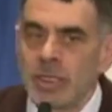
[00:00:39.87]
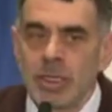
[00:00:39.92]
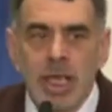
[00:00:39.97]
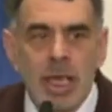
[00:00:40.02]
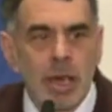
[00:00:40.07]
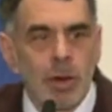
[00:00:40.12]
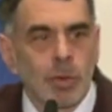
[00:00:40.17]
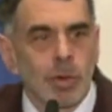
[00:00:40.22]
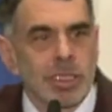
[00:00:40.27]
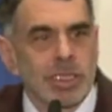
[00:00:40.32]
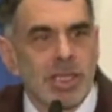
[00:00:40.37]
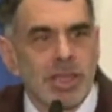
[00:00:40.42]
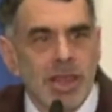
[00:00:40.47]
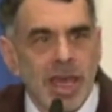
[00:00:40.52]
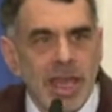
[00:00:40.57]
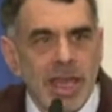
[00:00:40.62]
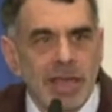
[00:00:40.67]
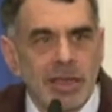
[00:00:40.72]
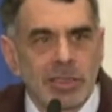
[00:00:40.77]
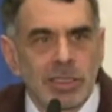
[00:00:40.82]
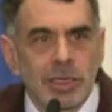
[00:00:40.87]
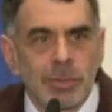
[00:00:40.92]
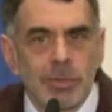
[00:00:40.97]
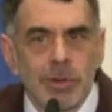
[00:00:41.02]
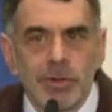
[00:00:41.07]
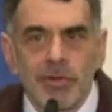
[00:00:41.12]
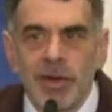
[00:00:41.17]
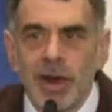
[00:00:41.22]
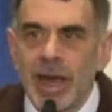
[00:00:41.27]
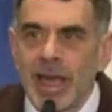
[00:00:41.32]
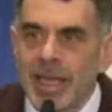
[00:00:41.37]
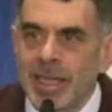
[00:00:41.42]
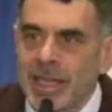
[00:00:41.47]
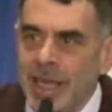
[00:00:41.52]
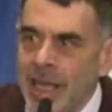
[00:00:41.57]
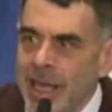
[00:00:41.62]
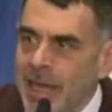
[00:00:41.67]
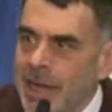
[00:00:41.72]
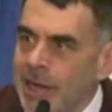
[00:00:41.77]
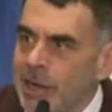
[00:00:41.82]
was there to provide
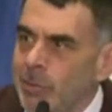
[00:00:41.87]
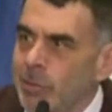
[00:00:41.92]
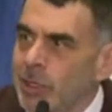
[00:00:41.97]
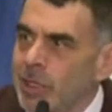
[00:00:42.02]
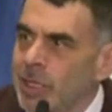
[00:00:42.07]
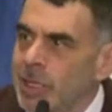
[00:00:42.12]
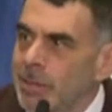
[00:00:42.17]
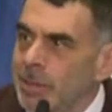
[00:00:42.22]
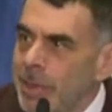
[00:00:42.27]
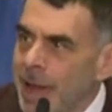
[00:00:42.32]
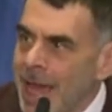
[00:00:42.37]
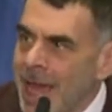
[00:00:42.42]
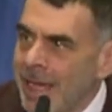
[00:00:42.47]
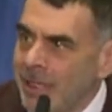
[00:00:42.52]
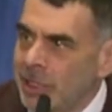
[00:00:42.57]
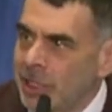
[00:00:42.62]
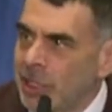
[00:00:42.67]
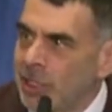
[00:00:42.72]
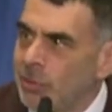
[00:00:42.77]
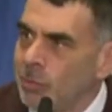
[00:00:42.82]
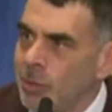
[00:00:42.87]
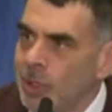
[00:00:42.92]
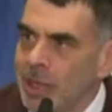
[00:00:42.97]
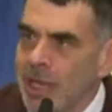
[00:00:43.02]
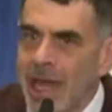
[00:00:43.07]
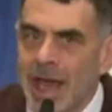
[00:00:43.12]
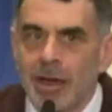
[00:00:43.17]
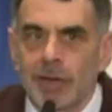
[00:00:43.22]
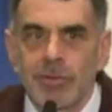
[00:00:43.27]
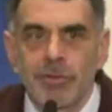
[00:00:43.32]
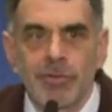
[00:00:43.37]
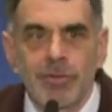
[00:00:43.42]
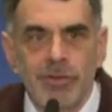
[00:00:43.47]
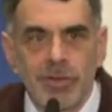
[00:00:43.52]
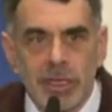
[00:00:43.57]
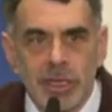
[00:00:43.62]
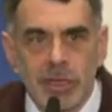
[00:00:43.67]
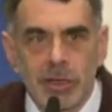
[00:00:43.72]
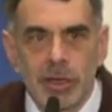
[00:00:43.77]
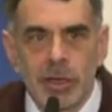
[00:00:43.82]
care with compassion, without
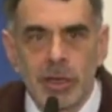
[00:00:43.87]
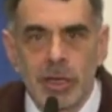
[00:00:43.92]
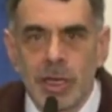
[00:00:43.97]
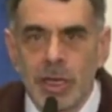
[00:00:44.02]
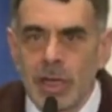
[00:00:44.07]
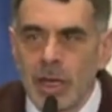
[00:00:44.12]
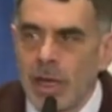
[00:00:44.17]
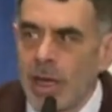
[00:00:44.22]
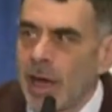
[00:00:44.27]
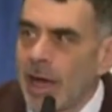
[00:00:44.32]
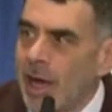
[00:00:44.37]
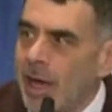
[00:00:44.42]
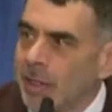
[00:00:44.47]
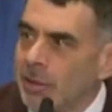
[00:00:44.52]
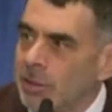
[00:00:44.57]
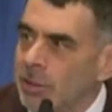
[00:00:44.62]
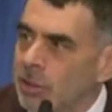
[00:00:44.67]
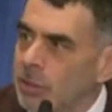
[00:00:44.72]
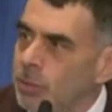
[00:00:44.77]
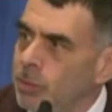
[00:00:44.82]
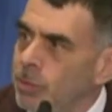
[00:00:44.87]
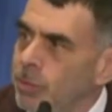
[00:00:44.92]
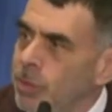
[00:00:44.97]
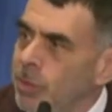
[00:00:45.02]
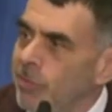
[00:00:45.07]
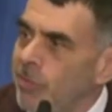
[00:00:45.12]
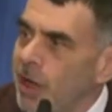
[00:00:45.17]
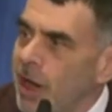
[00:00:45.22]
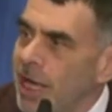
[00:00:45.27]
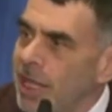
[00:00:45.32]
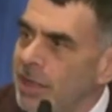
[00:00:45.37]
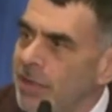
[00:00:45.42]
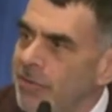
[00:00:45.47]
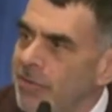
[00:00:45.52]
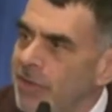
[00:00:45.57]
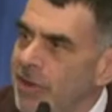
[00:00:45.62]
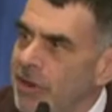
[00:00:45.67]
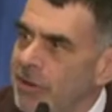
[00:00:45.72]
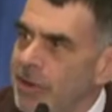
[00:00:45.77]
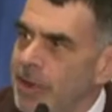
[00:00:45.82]
fear, uh, to provide the
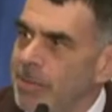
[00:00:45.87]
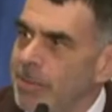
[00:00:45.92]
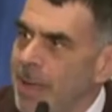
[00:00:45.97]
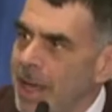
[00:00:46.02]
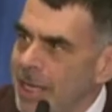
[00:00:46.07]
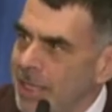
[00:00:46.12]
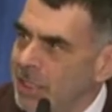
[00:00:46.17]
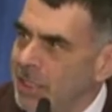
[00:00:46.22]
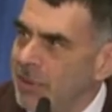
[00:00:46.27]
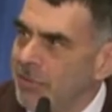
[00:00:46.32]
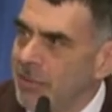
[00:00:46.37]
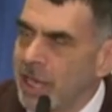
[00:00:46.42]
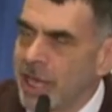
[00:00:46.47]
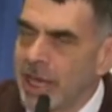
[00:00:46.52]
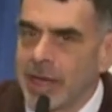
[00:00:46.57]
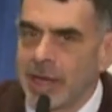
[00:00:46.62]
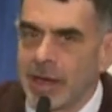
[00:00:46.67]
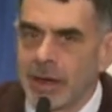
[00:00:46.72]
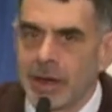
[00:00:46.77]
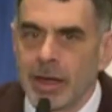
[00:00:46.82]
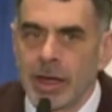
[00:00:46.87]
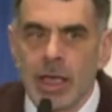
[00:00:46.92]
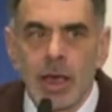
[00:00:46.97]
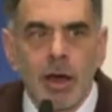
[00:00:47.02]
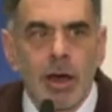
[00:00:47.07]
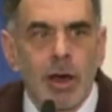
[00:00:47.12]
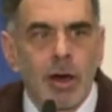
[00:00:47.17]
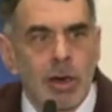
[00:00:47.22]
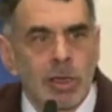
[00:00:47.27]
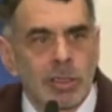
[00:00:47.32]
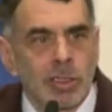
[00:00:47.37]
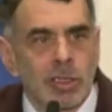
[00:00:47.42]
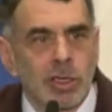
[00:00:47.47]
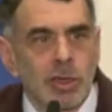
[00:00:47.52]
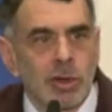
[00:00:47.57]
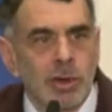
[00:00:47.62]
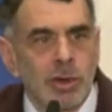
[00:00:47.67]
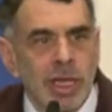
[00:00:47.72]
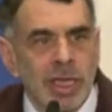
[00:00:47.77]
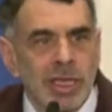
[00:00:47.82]
very best of care.
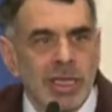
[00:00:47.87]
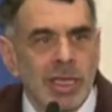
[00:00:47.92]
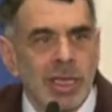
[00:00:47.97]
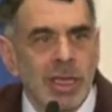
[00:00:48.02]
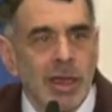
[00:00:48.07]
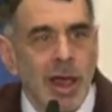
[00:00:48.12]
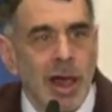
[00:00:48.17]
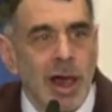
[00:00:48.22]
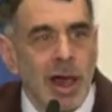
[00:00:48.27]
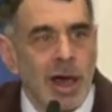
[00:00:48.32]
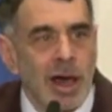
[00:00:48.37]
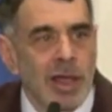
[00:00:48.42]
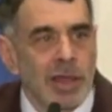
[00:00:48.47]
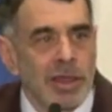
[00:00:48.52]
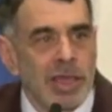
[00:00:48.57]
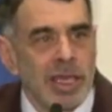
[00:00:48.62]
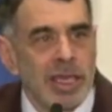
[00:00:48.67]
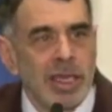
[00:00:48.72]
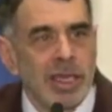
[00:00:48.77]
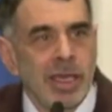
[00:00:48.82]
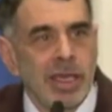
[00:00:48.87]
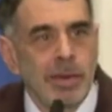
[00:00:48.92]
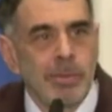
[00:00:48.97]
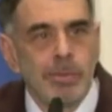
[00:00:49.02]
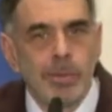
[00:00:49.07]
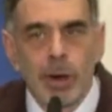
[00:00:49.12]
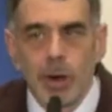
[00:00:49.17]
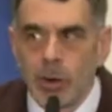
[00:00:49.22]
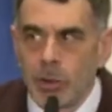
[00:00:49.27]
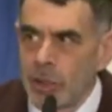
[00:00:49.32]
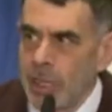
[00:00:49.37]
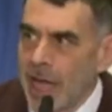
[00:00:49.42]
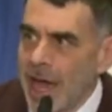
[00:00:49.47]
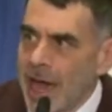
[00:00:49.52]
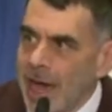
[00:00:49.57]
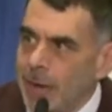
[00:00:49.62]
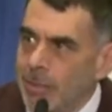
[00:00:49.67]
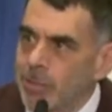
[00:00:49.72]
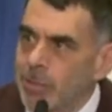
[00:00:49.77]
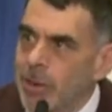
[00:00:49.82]
Also in uh, the Ebola
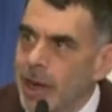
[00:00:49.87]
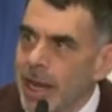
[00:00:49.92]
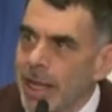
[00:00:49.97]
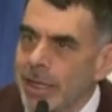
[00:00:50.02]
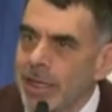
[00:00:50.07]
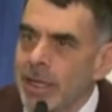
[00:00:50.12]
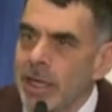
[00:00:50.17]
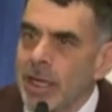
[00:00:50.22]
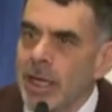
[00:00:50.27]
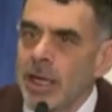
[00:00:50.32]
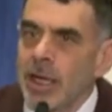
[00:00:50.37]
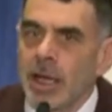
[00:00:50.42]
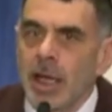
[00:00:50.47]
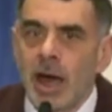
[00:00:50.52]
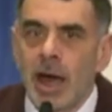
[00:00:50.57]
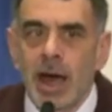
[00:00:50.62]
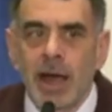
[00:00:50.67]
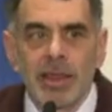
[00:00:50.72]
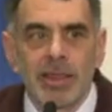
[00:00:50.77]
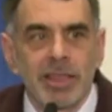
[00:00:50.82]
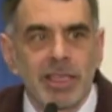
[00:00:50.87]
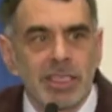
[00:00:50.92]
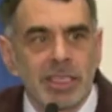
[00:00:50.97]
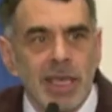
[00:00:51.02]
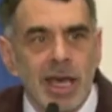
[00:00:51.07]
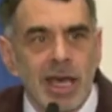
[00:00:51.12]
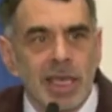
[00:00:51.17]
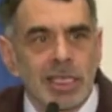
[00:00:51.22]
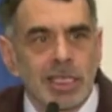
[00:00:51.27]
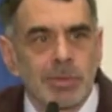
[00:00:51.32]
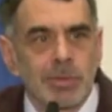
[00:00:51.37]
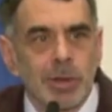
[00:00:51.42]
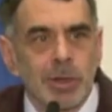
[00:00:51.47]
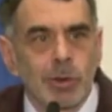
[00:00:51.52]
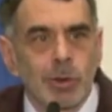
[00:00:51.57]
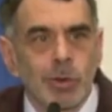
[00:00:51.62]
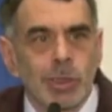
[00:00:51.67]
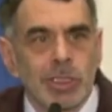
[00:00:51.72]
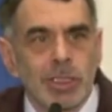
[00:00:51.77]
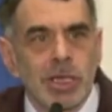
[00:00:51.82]
outbreak, uh, this
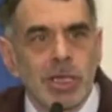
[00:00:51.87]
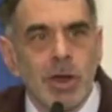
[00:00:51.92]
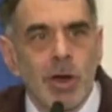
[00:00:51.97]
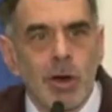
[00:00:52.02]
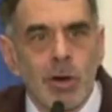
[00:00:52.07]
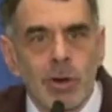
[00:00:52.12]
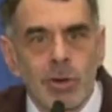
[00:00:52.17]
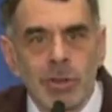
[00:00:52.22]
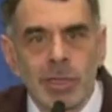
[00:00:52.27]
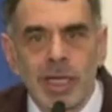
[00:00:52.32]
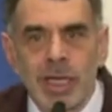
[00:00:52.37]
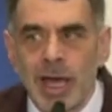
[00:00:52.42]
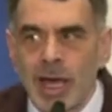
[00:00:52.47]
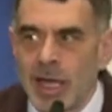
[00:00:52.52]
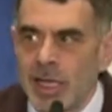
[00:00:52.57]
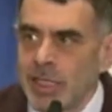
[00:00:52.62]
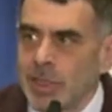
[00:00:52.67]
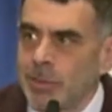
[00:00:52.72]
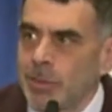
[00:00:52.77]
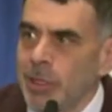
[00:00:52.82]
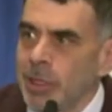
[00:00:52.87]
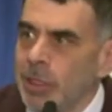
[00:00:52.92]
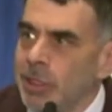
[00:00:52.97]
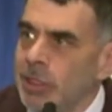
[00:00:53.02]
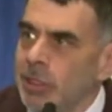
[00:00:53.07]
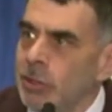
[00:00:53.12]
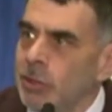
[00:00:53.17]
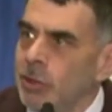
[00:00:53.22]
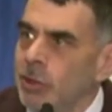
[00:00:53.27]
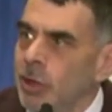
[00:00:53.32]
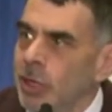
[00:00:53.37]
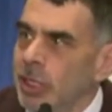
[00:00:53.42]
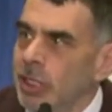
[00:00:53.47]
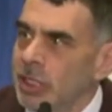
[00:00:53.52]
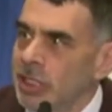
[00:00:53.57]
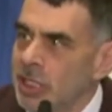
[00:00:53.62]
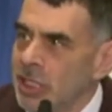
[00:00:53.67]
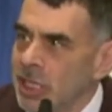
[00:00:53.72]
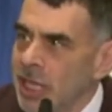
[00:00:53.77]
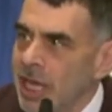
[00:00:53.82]
hospital was the only hospital in New York
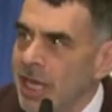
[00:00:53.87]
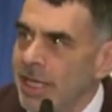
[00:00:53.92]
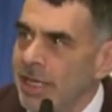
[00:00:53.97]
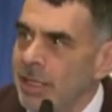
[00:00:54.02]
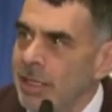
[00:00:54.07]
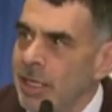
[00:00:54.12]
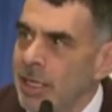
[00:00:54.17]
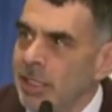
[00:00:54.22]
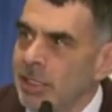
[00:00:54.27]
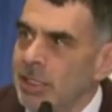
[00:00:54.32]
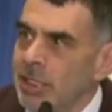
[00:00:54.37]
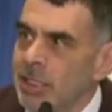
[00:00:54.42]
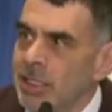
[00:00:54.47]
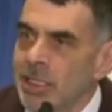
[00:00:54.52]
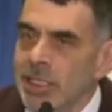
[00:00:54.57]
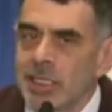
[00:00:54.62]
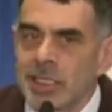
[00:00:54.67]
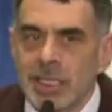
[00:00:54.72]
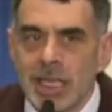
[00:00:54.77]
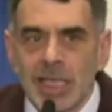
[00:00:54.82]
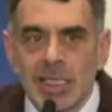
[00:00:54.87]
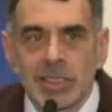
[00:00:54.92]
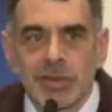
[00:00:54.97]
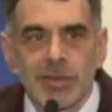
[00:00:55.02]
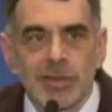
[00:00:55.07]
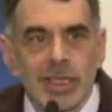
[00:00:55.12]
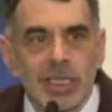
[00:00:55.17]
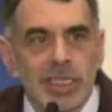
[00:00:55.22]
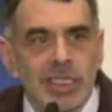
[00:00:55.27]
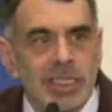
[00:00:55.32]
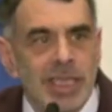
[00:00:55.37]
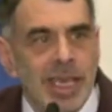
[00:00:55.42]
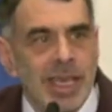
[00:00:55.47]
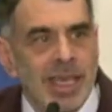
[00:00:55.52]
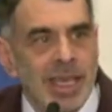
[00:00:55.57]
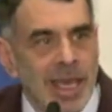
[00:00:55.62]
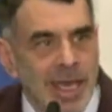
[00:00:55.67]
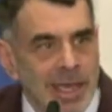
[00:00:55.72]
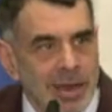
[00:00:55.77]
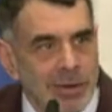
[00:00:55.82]
State to successfully
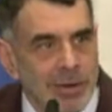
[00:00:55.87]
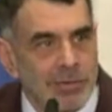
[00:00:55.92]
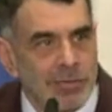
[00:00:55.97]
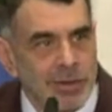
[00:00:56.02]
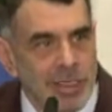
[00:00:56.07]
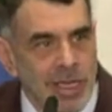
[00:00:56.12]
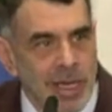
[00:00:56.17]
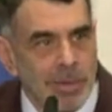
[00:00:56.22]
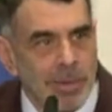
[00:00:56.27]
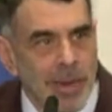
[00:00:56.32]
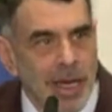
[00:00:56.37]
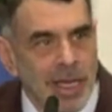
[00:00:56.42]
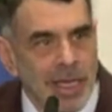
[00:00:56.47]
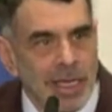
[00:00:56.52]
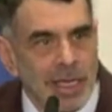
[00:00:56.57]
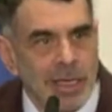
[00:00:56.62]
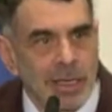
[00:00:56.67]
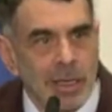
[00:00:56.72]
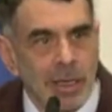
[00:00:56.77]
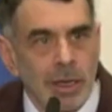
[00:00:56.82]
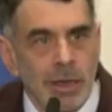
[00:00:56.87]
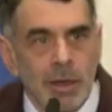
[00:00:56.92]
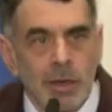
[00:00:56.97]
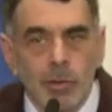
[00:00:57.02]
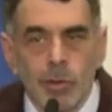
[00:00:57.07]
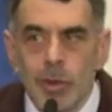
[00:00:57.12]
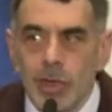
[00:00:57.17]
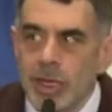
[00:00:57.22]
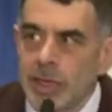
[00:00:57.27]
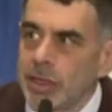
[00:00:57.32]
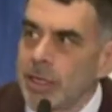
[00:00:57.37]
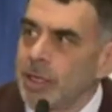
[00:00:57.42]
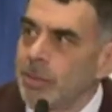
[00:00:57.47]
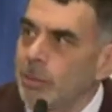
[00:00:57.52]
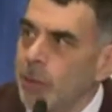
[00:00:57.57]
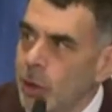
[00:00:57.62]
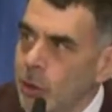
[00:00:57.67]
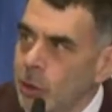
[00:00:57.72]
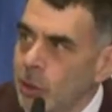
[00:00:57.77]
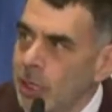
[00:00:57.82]
take care of somebody with
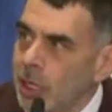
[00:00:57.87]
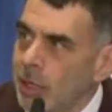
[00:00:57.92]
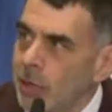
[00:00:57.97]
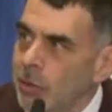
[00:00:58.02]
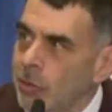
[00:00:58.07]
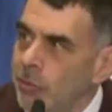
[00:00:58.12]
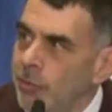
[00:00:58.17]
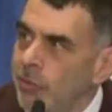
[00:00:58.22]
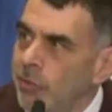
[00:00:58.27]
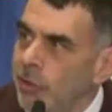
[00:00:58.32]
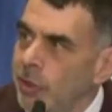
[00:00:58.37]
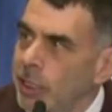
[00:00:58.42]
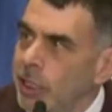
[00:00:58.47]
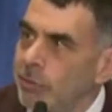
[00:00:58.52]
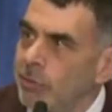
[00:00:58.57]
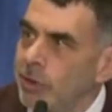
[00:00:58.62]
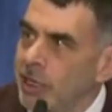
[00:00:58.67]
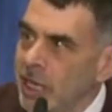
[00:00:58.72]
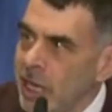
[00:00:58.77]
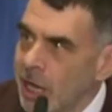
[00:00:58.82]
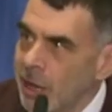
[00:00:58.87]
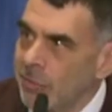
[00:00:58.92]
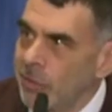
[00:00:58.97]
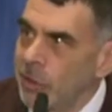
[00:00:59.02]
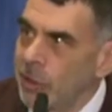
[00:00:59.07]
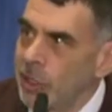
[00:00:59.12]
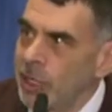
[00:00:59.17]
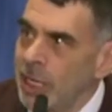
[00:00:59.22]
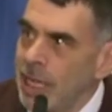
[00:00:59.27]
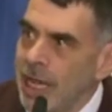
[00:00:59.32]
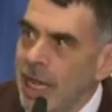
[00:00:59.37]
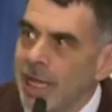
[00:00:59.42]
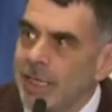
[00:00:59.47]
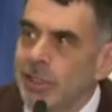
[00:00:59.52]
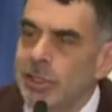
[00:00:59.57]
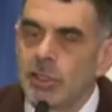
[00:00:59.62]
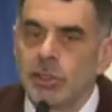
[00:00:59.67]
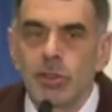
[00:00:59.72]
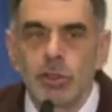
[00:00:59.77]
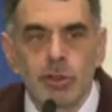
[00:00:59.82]
Ebola who fully recovered
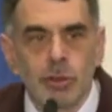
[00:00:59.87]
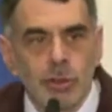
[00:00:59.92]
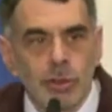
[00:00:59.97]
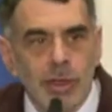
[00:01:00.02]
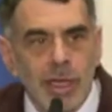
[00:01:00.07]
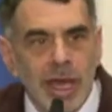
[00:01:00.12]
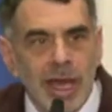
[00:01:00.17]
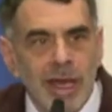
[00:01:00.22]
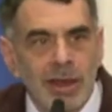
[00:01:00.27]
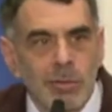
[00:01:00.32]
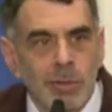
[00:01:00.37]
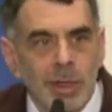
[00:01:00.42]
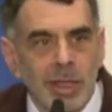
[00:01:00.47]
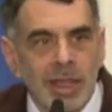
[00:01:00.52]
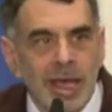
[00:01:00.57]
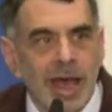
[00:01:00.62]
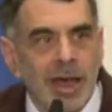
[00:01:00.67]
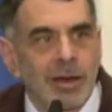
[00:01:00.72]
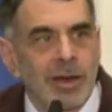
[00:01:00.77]
and to do that without